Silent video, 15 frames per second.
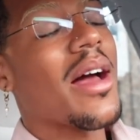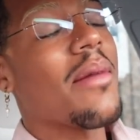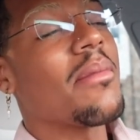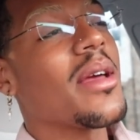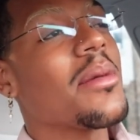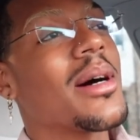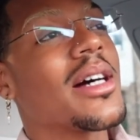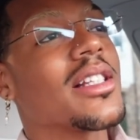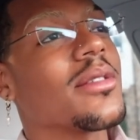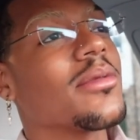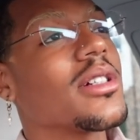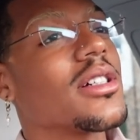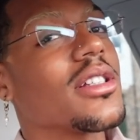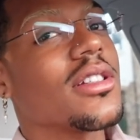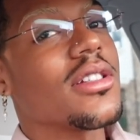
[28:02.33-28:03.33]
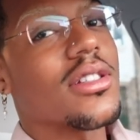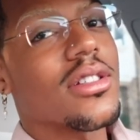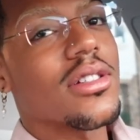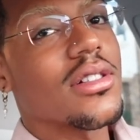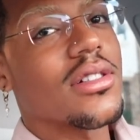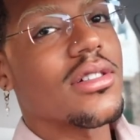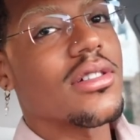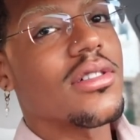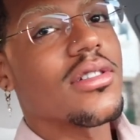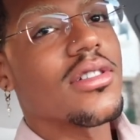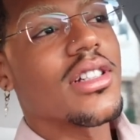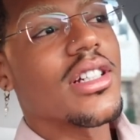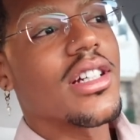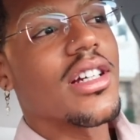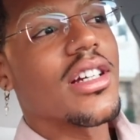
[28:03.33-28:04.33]
I may buy some cookies too.
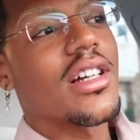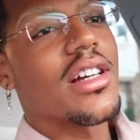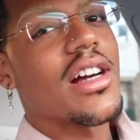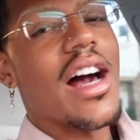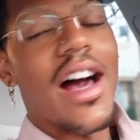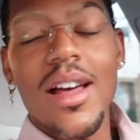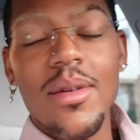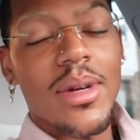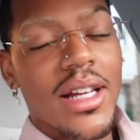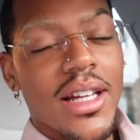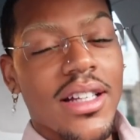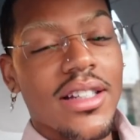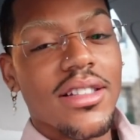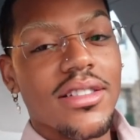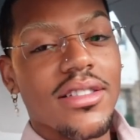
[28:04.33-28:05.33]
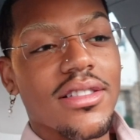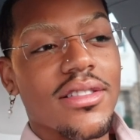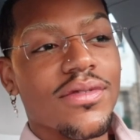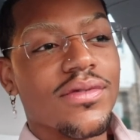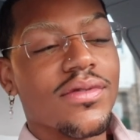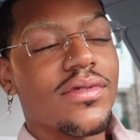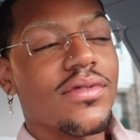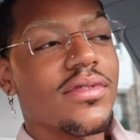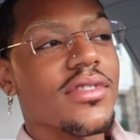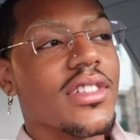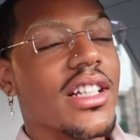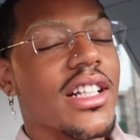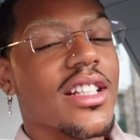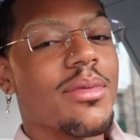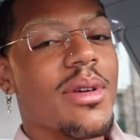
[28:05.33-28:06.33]
I may.
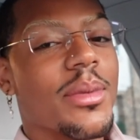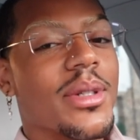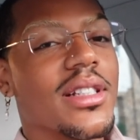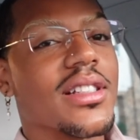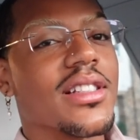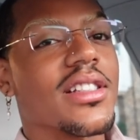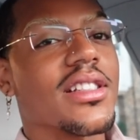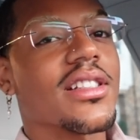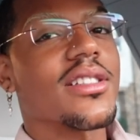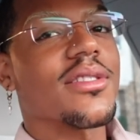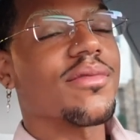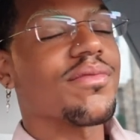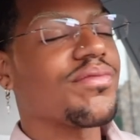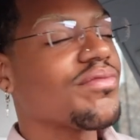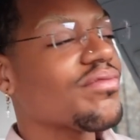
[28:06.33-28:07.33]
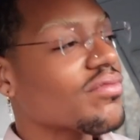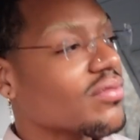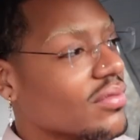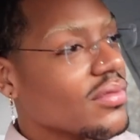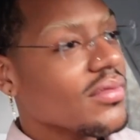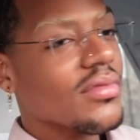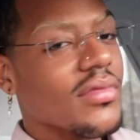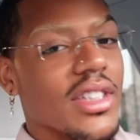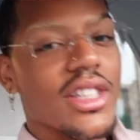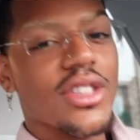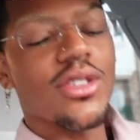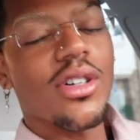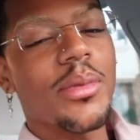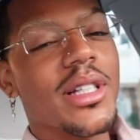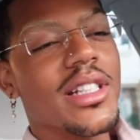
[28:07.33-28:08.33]
And that's my business.
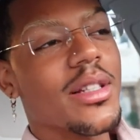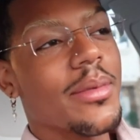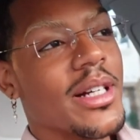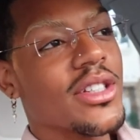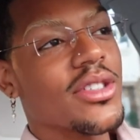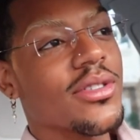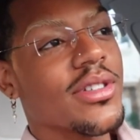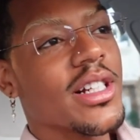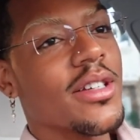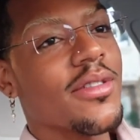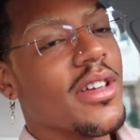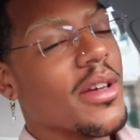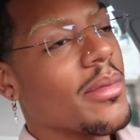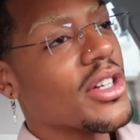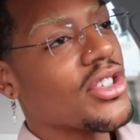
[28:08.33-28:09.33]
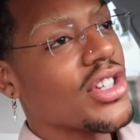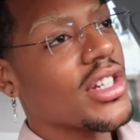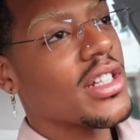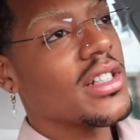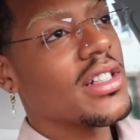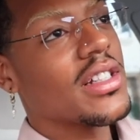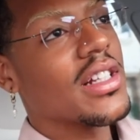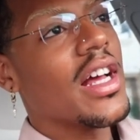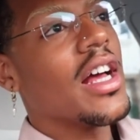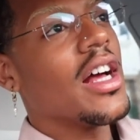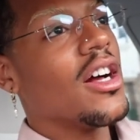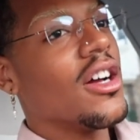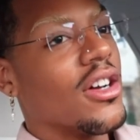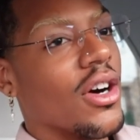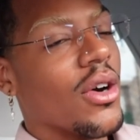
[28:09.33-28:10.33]
So I'm gonna get some ice cream, get my Jenny's,
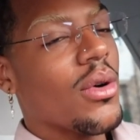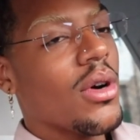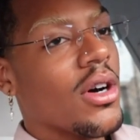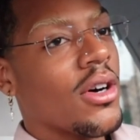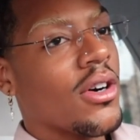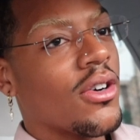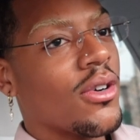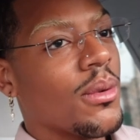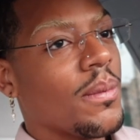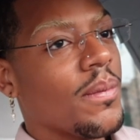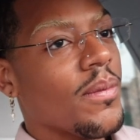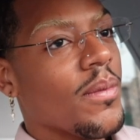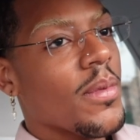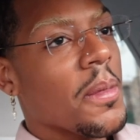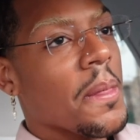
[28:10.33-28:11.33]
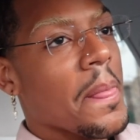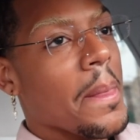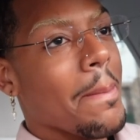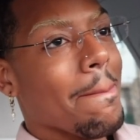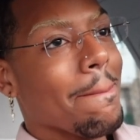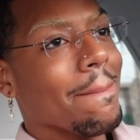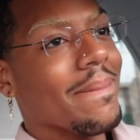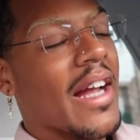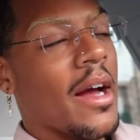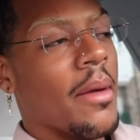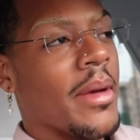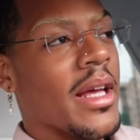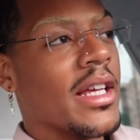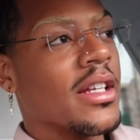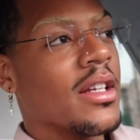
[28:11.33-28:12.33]
go home. I
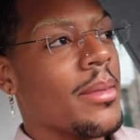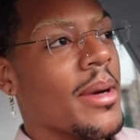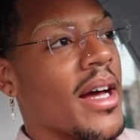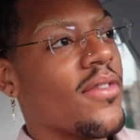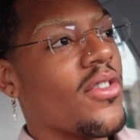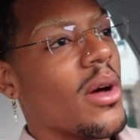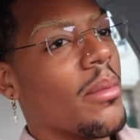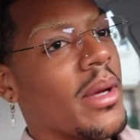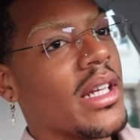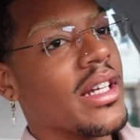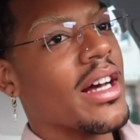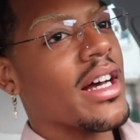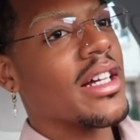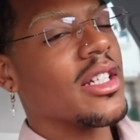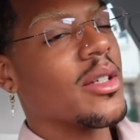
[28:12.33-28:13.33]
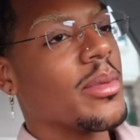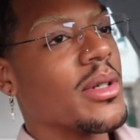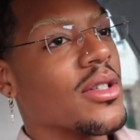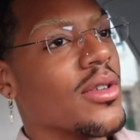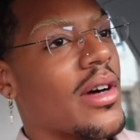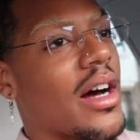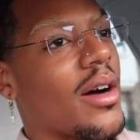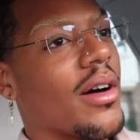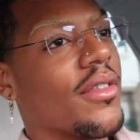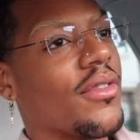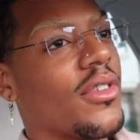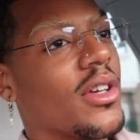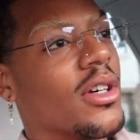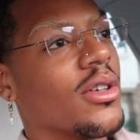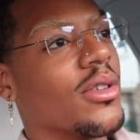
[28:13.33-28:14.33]
may get in the bath, I may not, depends on how I
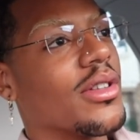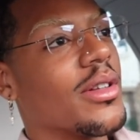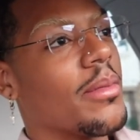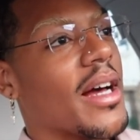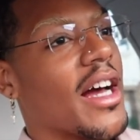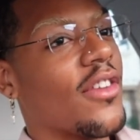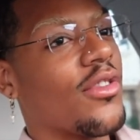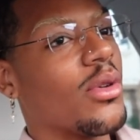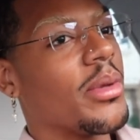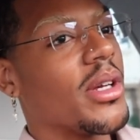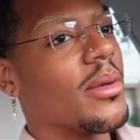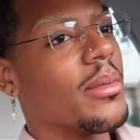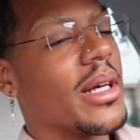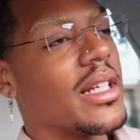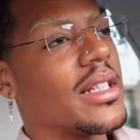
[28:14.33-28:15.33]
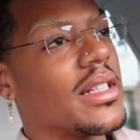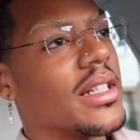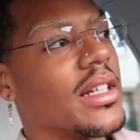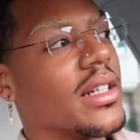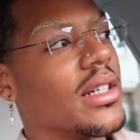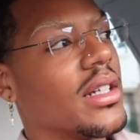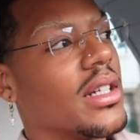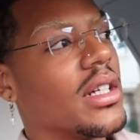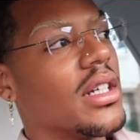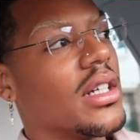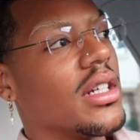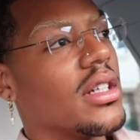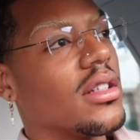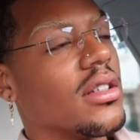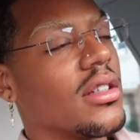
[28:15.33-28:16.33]
feel. The bath will be amazing.
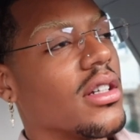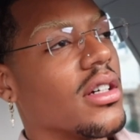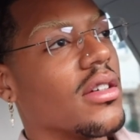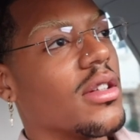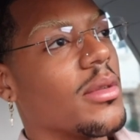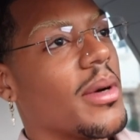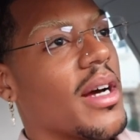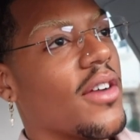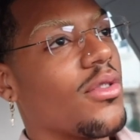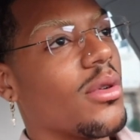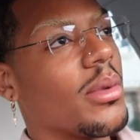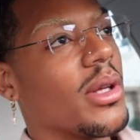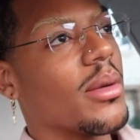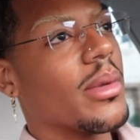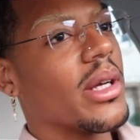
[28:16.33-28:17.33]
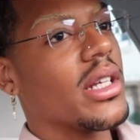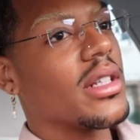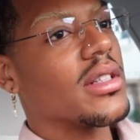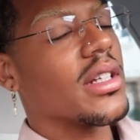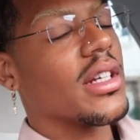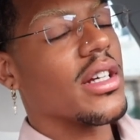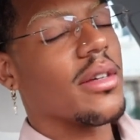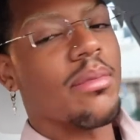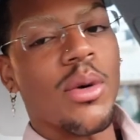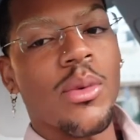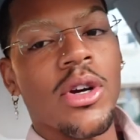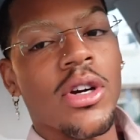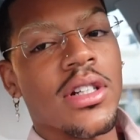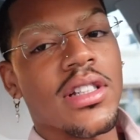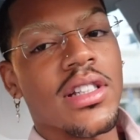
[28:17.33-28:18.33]
You know, the bath will be amazing. But we're
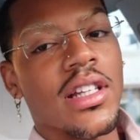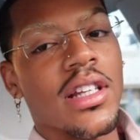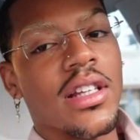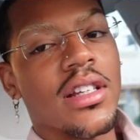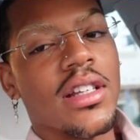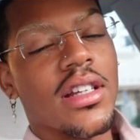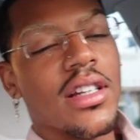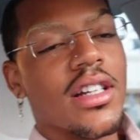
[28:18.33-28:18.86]
gonna see.